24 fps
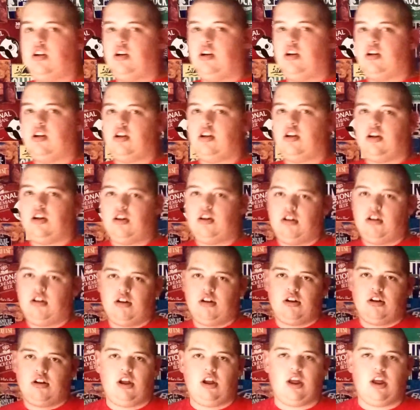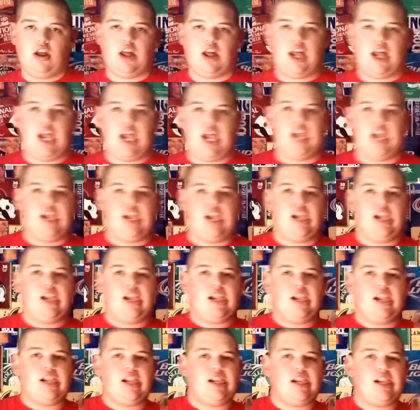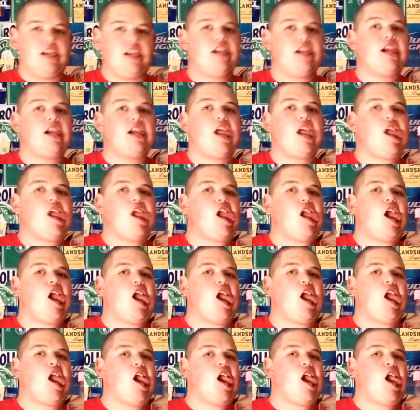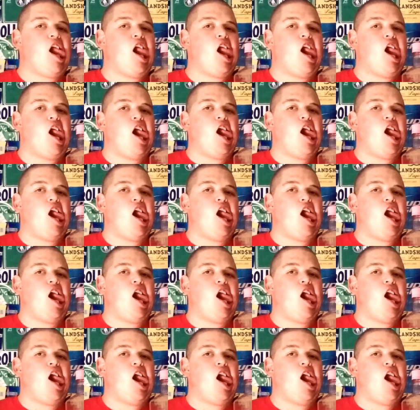No words are spoken by the person on screen.